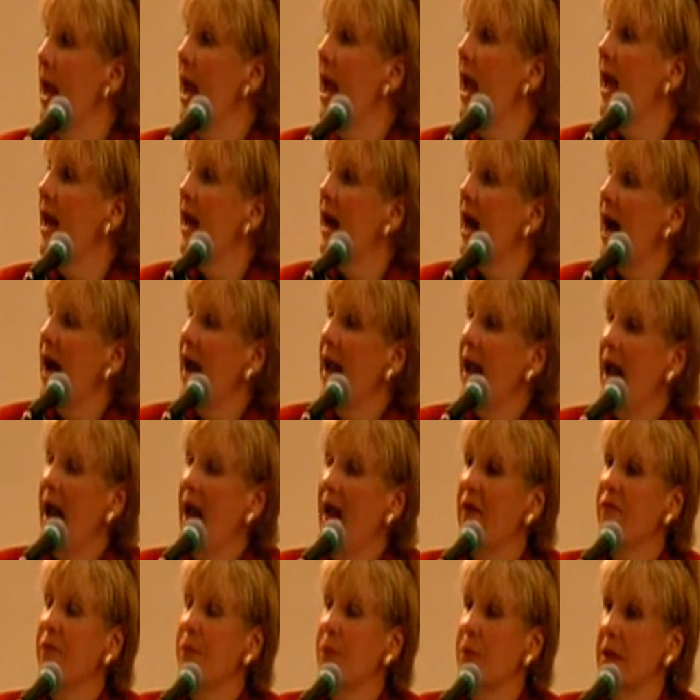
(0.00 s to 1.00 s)
And I
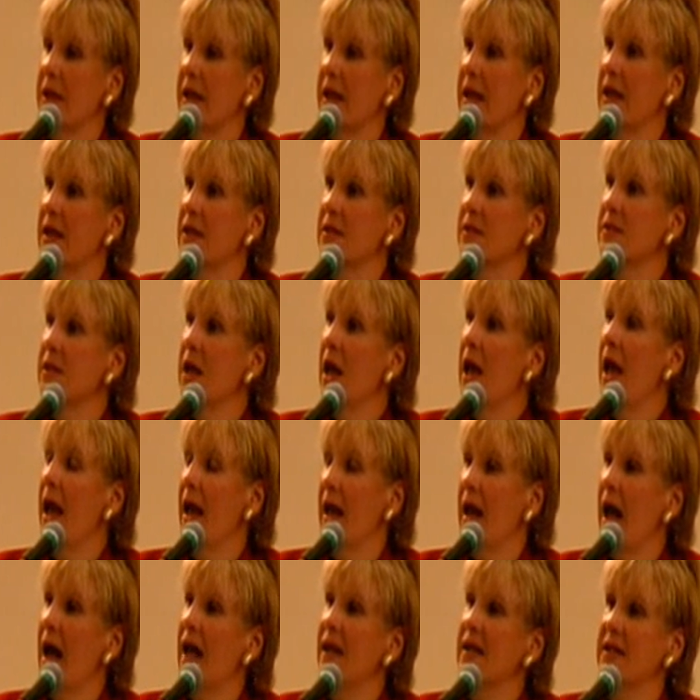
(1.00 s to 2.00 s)
have plans and
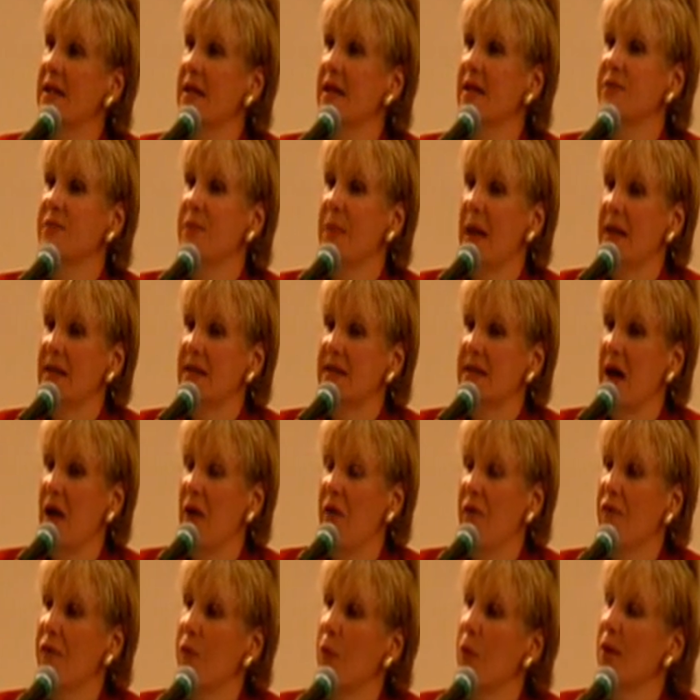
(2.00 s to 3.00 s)
ideas
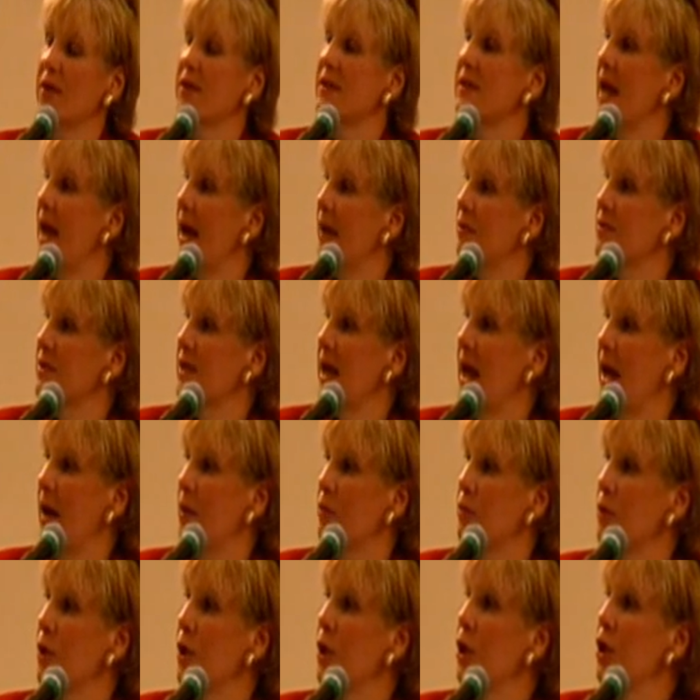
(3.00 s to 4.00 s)
myself for what
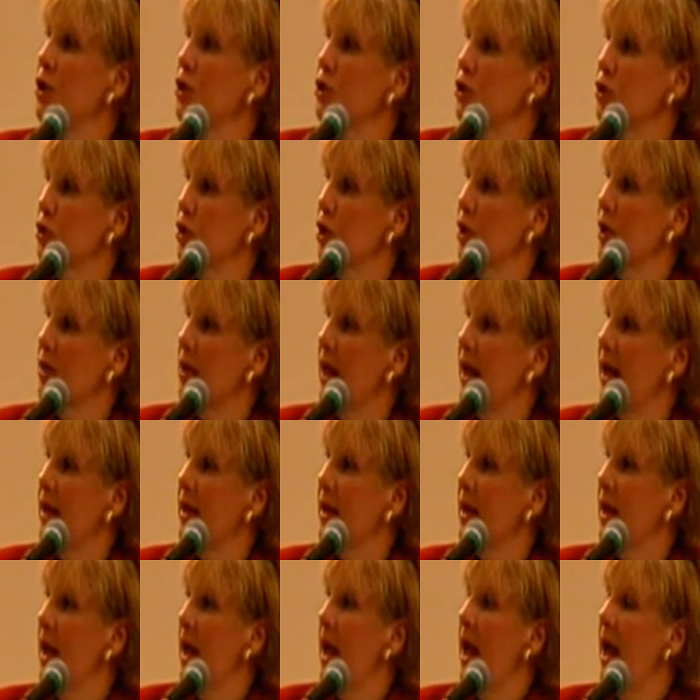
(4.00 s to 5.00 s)
downtown should look like,
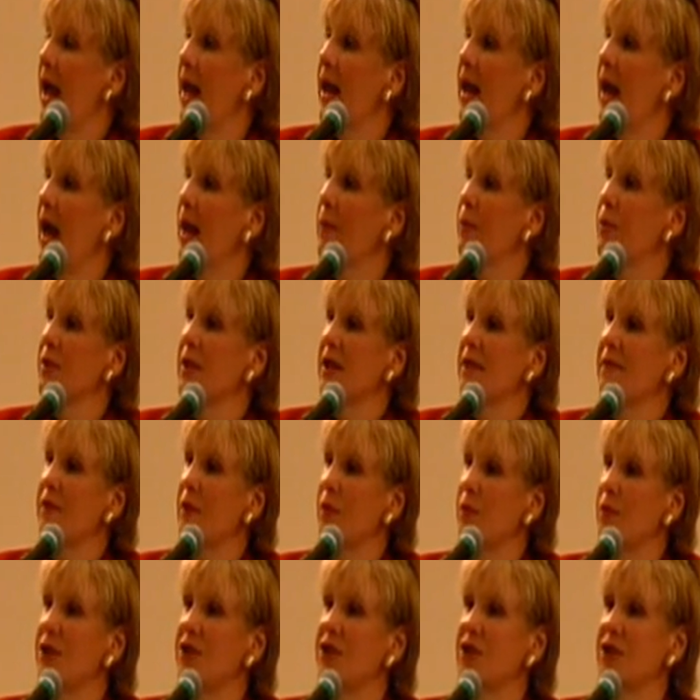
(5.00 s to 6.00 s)
and I believe that
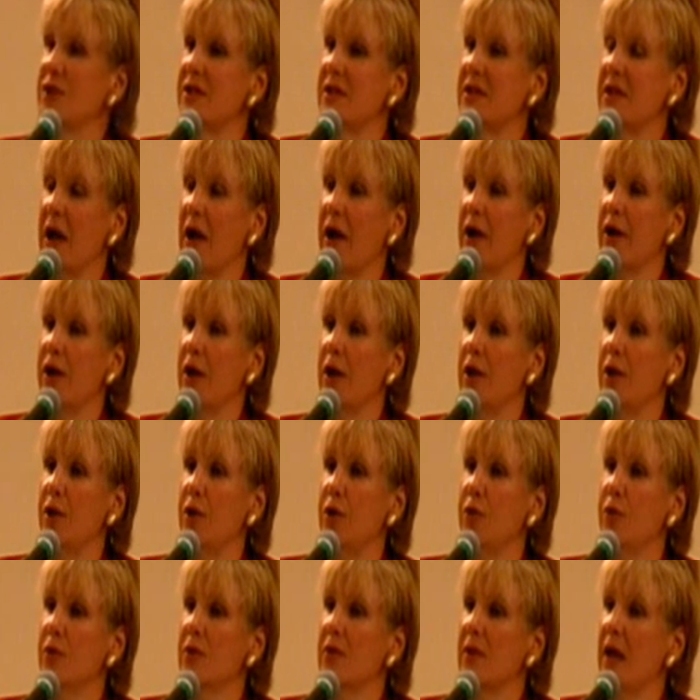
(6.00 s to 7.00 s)
we should start
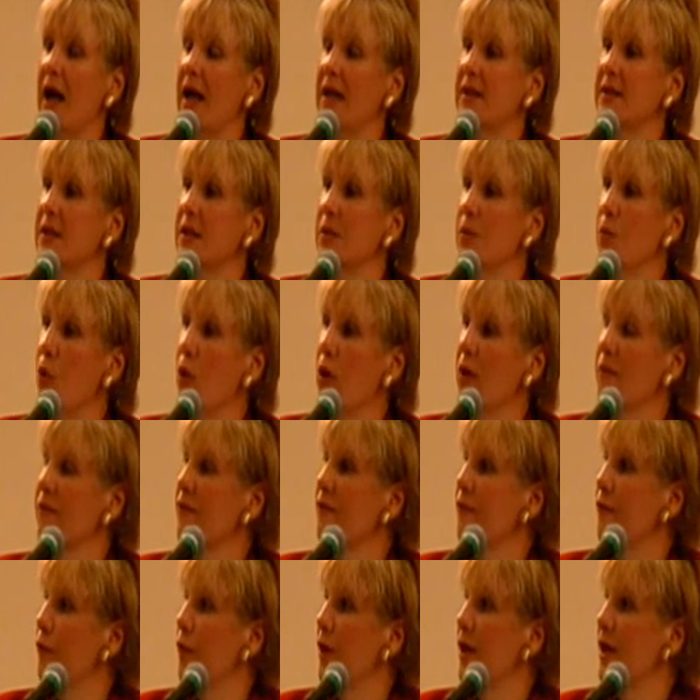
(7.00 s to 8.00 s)
utilizing more of the
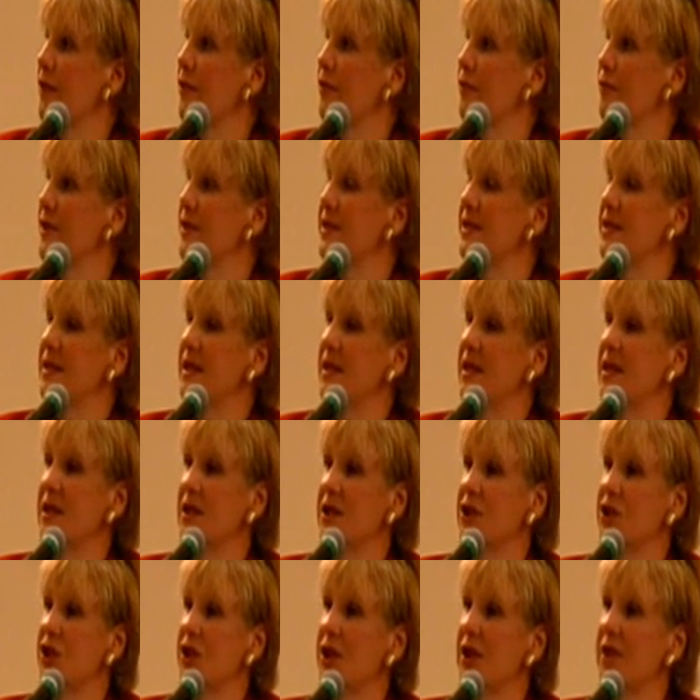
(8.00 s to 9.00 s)
43D
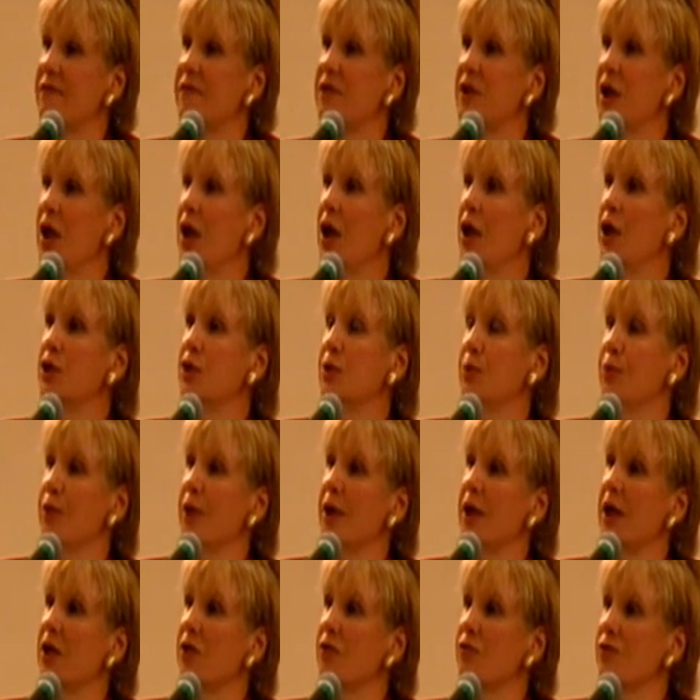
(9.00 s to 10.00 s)
initiatives to
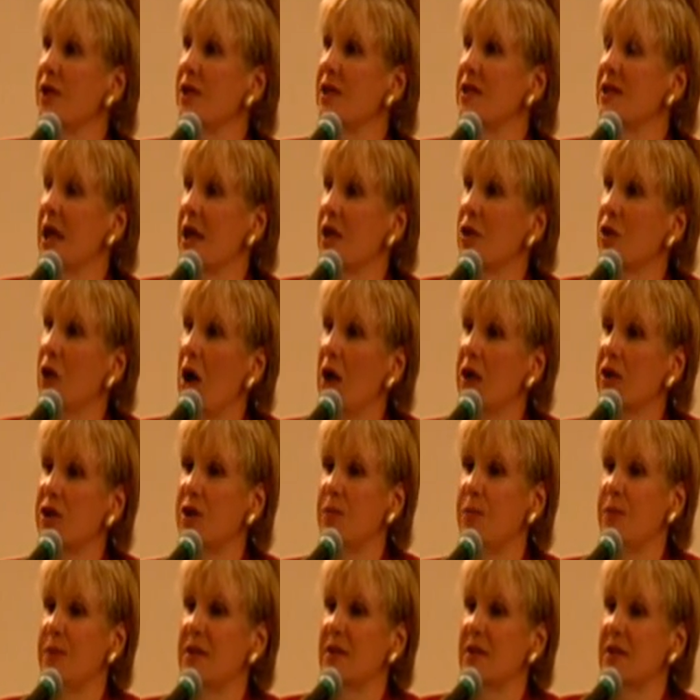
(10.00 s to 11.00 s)
bring in green technology
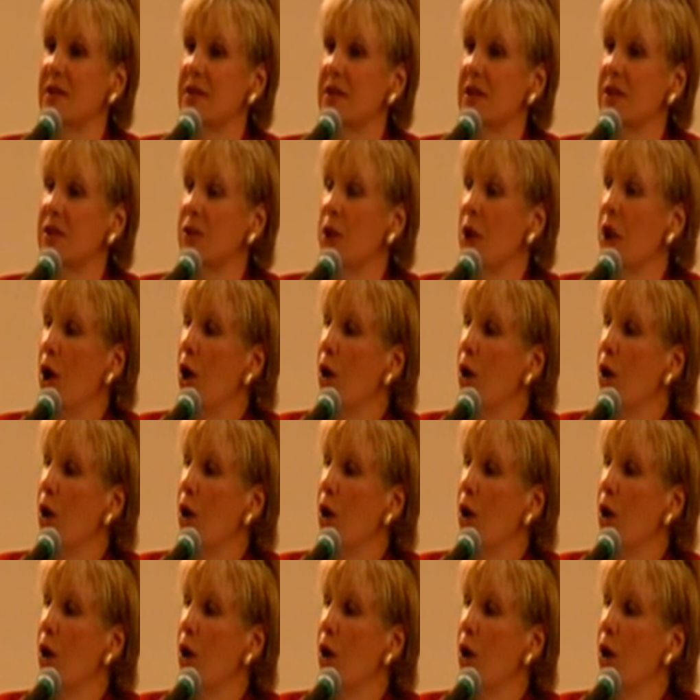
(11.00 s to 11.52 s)
businesses.